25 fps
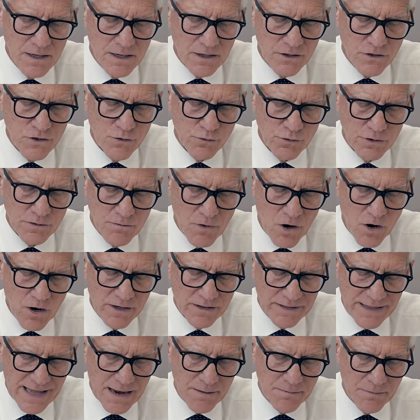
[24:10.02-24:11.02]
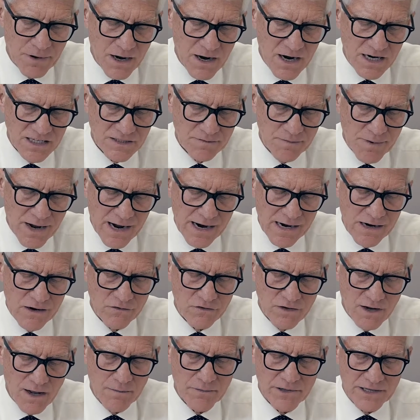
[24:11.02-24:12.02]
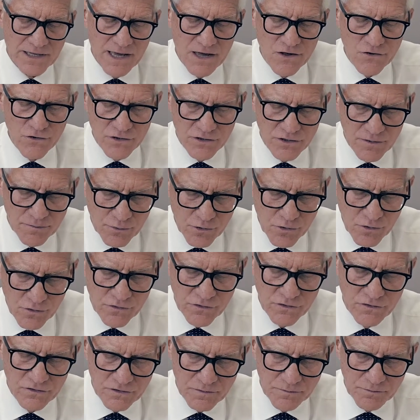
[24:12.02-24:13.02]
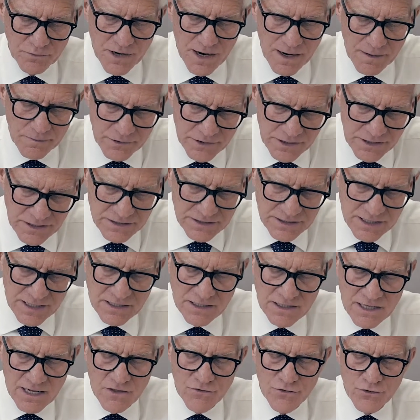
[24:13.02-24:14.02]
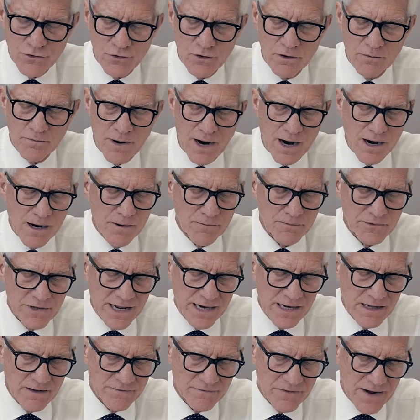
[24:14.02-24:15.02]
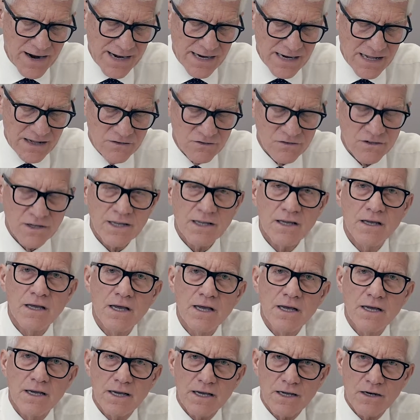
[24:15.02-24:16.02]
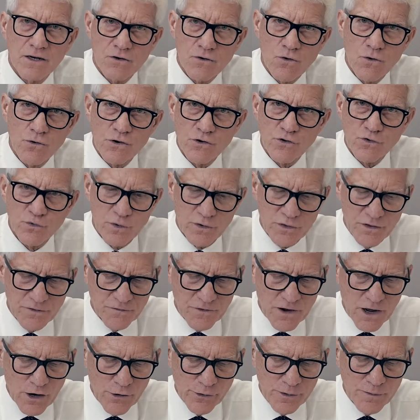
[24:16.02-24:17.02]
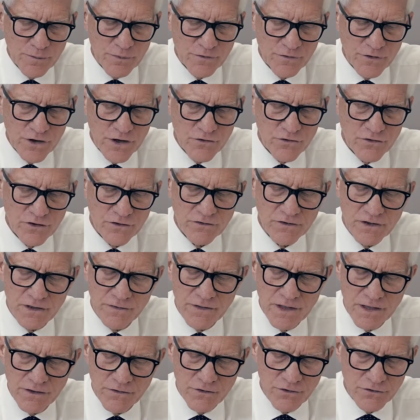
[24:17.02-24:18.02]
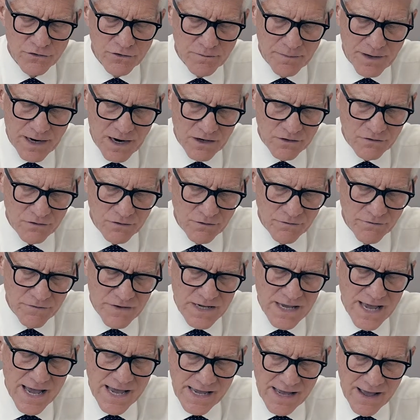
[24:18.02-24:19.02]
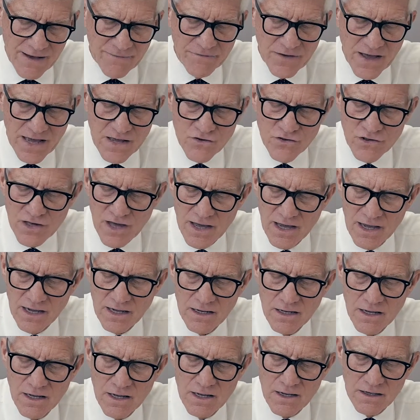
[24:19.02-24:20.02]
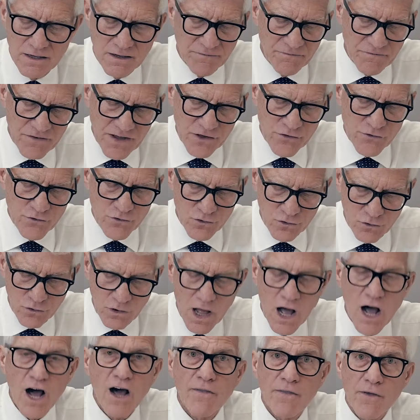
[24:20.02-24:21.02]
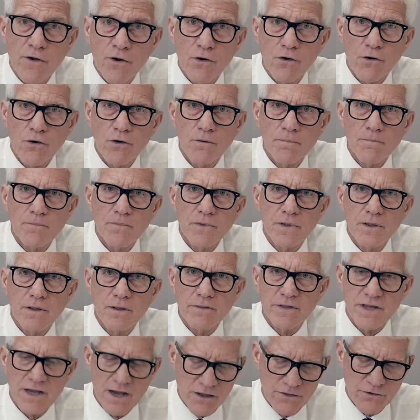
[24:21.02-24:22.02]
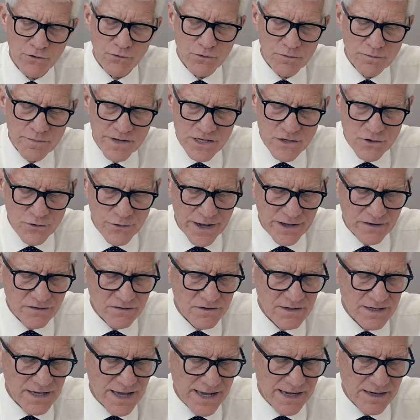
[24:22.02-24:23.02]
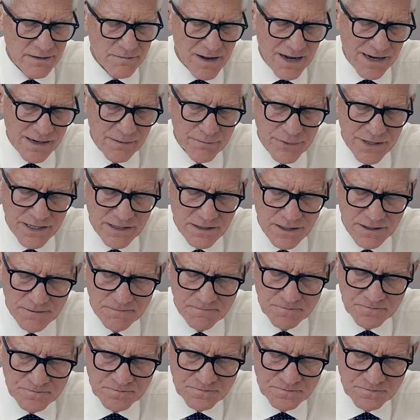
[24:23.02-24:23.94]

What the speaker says: you would mark that box, buyer's obligation to purchase the property is contingent on buyer obtaining financing in accordance with the following provisions. And then there's a box for VA, FHA, conventional, other. The other would be USDA, in my opinion.